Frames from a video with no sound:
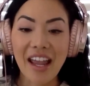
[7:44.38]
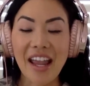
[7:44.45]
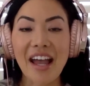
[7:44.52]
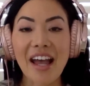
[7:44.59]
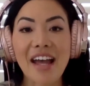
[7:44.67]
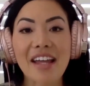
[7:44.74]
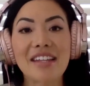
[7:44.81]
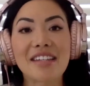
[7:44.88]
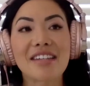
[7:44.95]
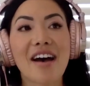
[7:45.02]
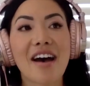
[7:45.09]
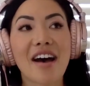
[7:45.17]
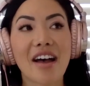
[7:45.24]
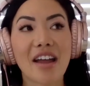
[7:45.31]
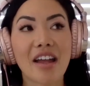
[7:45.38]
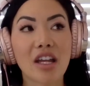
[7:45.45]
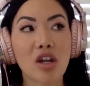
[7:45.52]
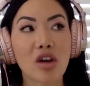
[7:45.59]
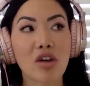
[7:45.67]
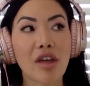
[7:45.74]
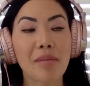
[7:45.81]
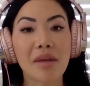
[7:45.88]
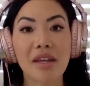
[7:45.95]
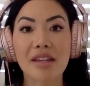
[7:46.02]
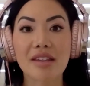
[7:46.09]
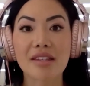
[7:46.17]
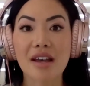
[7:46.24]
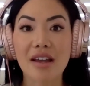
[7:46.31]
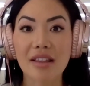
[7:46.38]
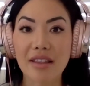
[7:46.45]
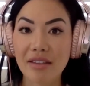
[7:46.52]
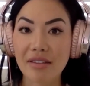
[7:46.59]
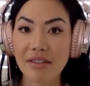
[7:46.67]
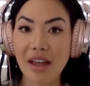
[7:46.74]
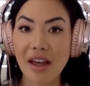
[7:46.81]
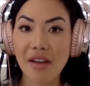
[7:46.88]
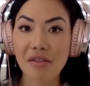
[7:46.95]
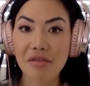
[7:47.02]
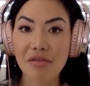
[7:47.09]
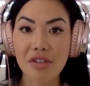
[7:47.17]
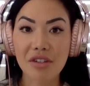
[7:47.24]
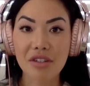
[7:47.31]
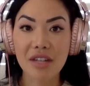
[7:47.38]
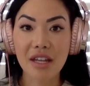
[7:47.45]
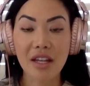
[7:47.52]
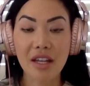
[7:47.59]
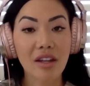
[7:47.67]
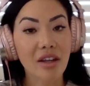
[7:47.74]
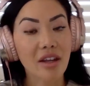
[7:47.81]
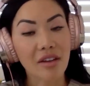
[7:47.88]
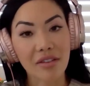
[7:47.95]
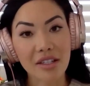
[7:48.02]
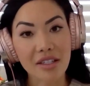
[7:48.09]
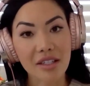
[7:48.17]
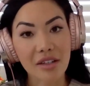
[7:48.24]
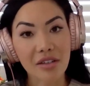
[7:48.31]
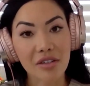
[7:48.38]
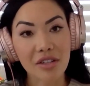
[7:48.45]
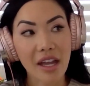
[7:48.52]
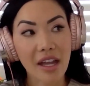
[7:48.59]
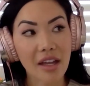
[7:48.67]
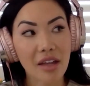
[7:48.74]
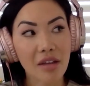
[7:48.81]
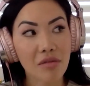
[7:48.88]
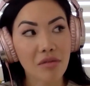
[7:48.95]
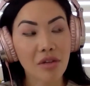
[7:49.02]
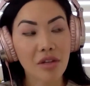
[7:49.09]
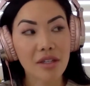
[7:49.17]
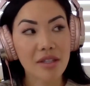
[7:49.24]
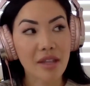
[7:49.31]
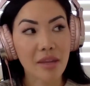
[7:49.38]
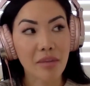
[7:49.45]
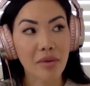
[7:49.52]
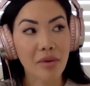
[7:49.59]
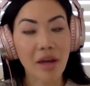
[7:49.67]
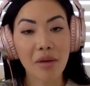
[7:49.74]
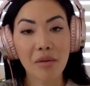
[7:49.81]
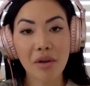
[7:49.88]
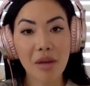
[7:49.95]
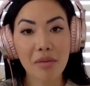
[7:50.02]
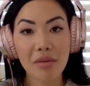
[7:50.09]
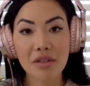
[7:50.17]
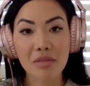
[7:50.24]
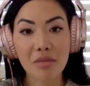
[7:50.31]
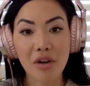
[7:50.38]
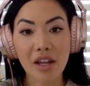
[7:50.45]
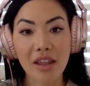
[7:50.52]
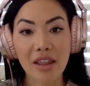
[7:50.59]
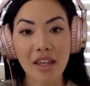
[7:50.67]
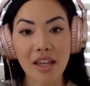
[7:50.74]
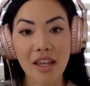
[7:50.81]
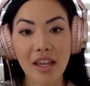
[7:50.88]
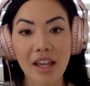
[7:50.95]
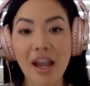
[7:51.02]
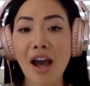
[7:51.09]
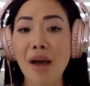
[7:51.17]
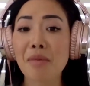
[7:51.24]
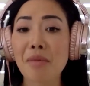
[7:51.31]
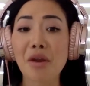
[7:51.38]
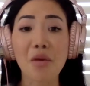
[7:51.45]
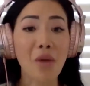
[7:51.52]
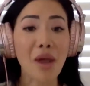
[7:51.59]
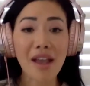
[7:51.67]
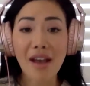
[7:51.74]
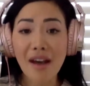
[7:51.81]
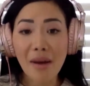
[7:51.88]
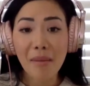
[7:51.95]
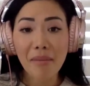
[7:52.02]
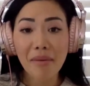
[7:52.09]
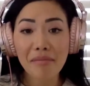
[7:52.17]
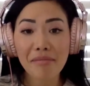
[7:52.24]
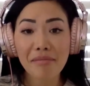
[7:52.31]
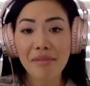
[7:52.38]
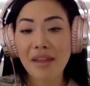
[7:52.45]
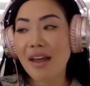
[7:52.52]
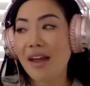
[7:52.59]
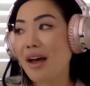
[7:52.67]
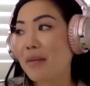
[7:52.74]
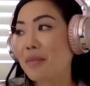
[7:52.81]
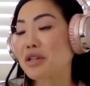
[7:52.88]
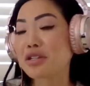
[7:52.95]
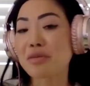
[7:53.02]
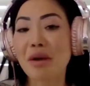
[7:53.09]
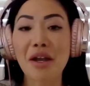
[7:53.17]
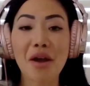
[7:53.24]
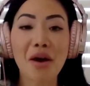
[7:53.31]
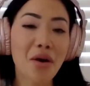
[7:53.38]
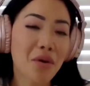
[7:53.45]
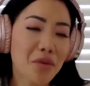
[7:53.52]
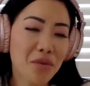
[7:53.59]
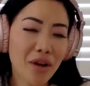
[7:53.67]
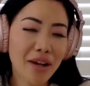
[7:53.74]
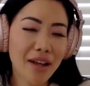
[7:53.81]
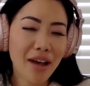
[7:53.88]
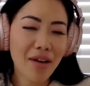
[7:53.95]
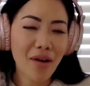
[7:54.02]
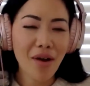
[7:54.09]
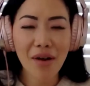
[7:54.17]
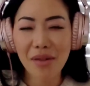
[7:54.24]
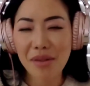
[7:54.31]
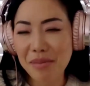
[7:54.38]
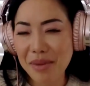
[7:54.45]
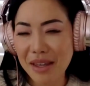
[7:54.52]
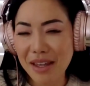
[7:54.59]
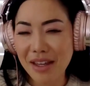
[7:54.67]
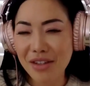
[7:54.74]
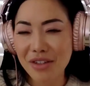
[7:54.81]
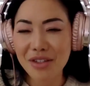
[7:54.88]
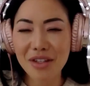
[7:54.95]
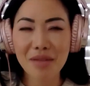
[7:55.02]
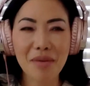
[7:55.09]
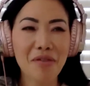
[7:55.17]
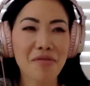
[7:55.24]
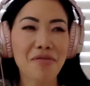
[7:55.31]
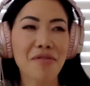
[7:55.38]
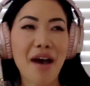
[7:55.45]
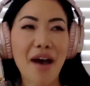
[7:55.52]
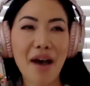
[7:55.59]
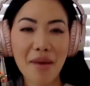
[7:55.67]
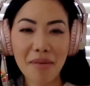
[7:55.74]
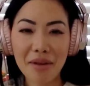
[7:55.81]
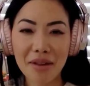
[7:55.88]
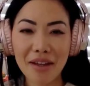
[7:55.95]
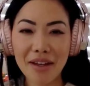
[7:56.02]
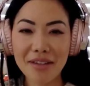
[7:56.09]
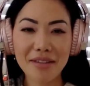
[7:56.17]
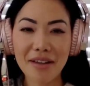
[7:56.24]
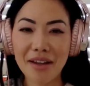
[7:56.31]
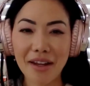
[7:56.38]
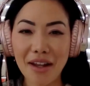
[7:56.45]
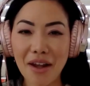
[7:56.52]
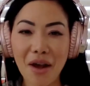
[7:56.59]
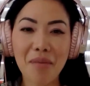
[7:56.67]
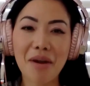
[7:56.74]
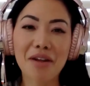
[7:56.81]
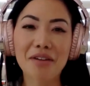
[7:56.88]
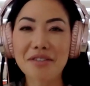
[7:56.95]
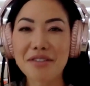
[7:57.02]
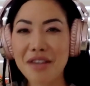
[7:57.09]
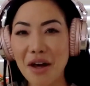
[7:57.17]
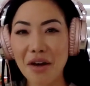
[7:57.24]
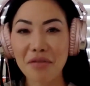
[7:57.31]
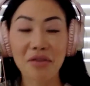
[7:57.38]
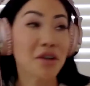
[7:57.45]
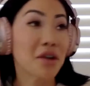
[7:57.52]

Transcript: And I know that because I live that firsthand every single day. For example, I woke up this morning thinking I'm going to wake up, I'm going to do my own workout on the beach. It's going to be fabulous, Lonnie, all by yourself.